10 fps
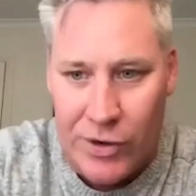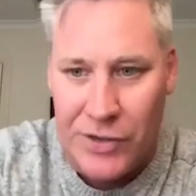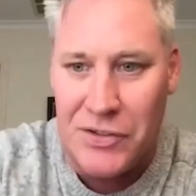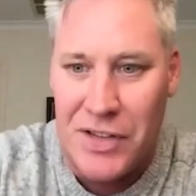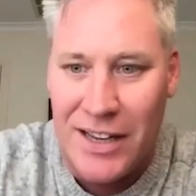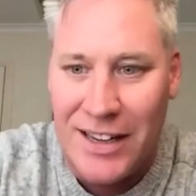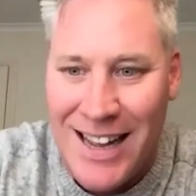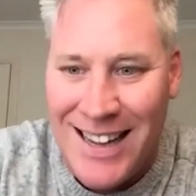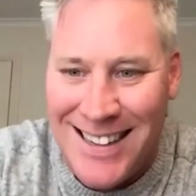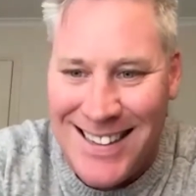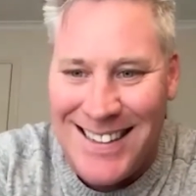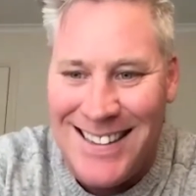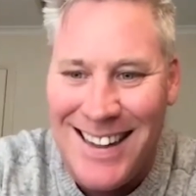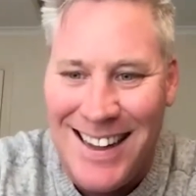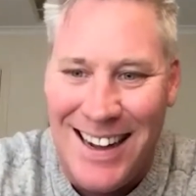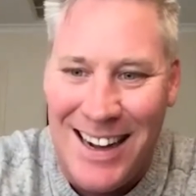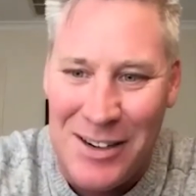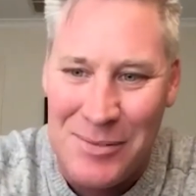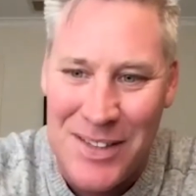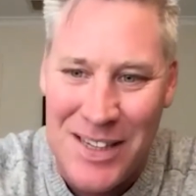you're raising there.
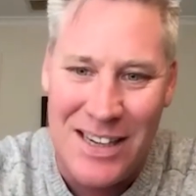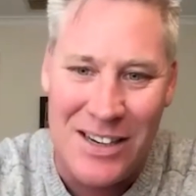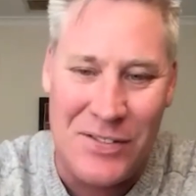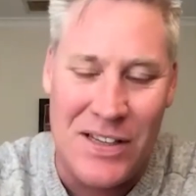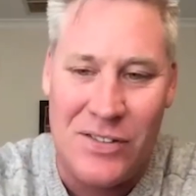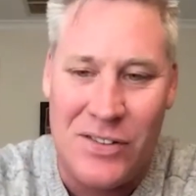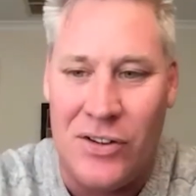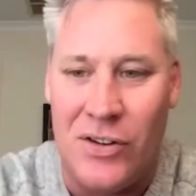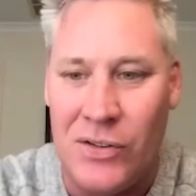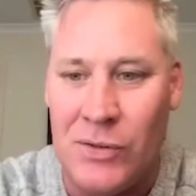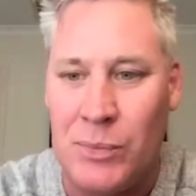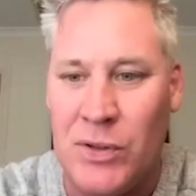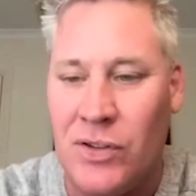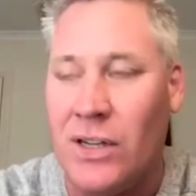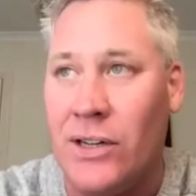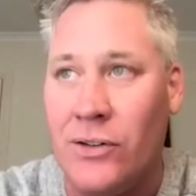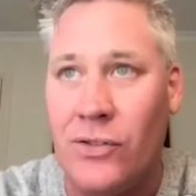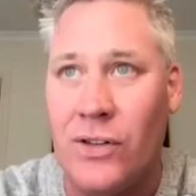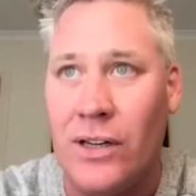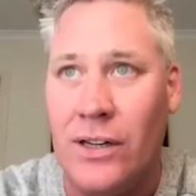um, and I think it's you know it's particularly
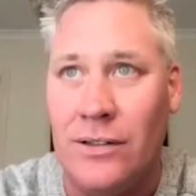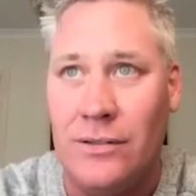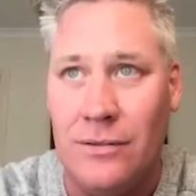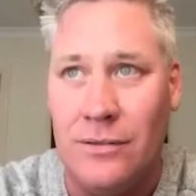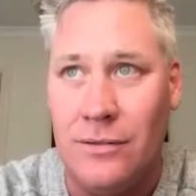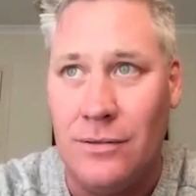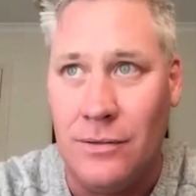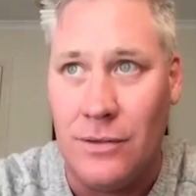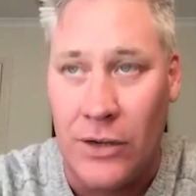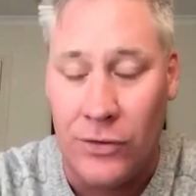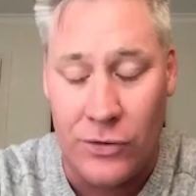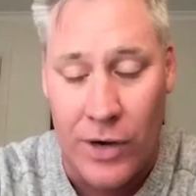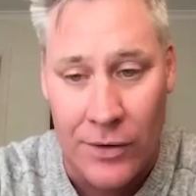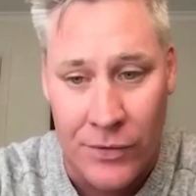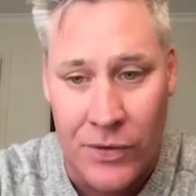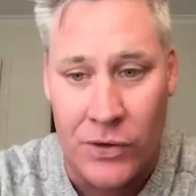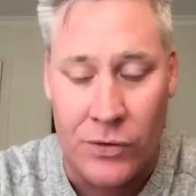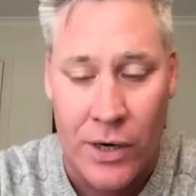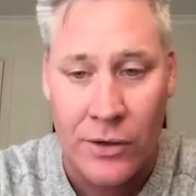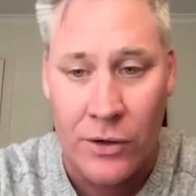interesting in Australia in the
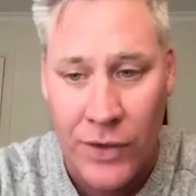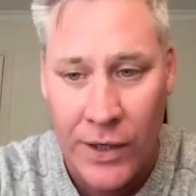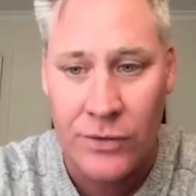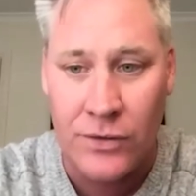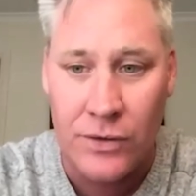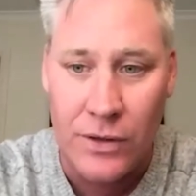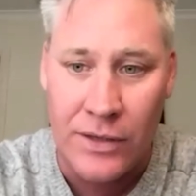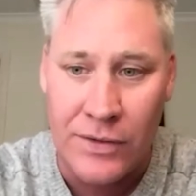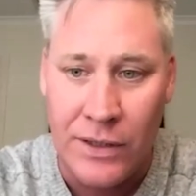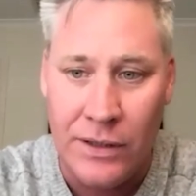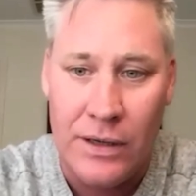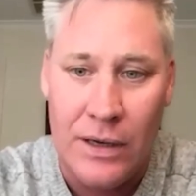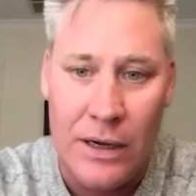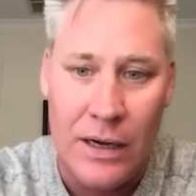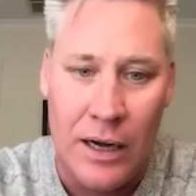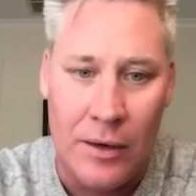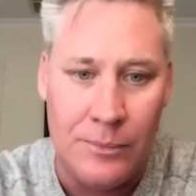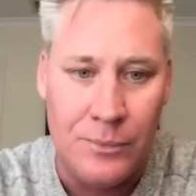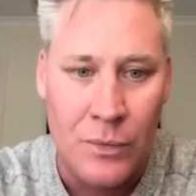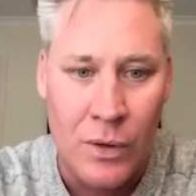Australian context. I think
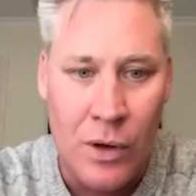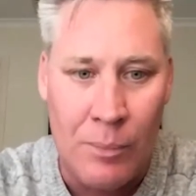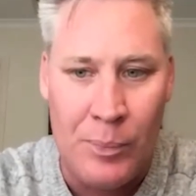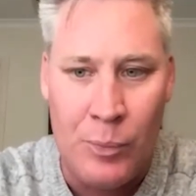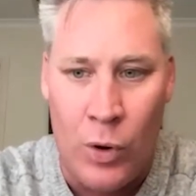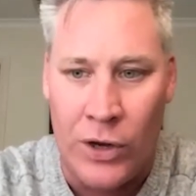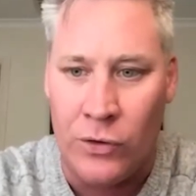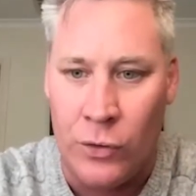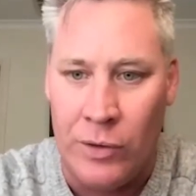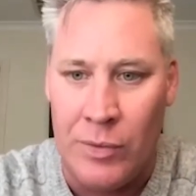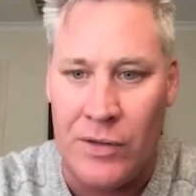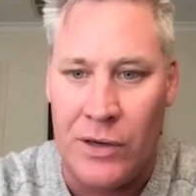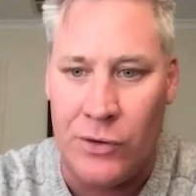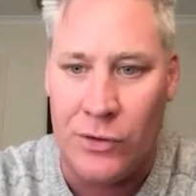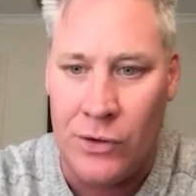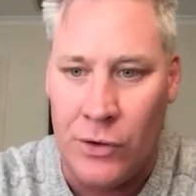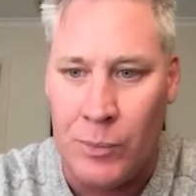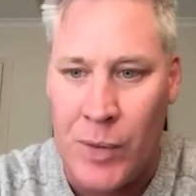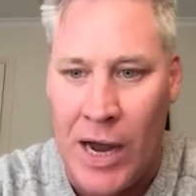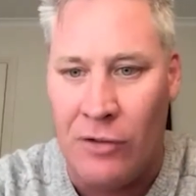um, what you're talking about there is you know
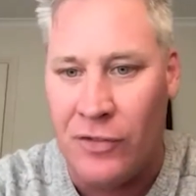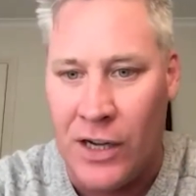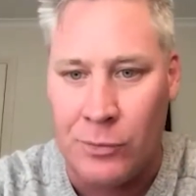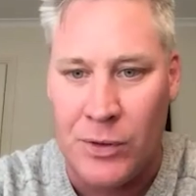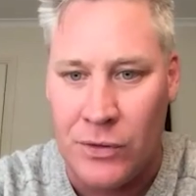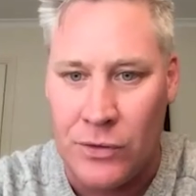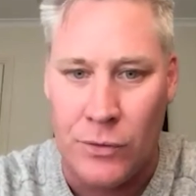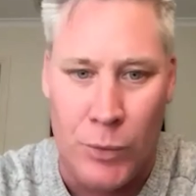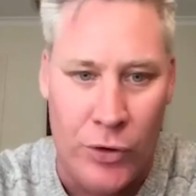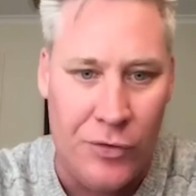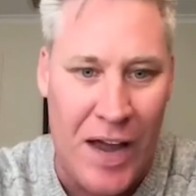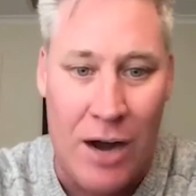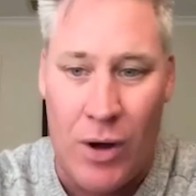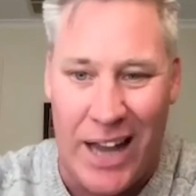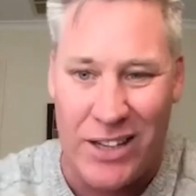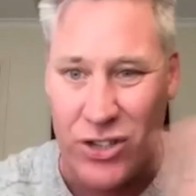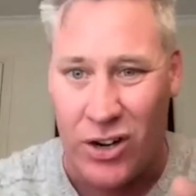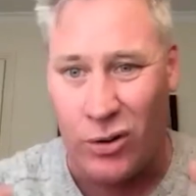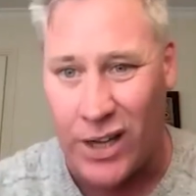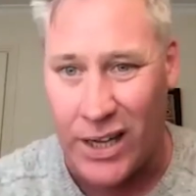how fast businesses move, how
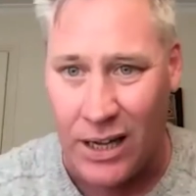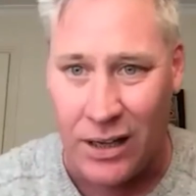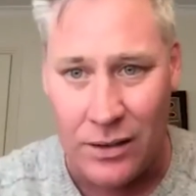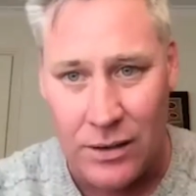agile they are.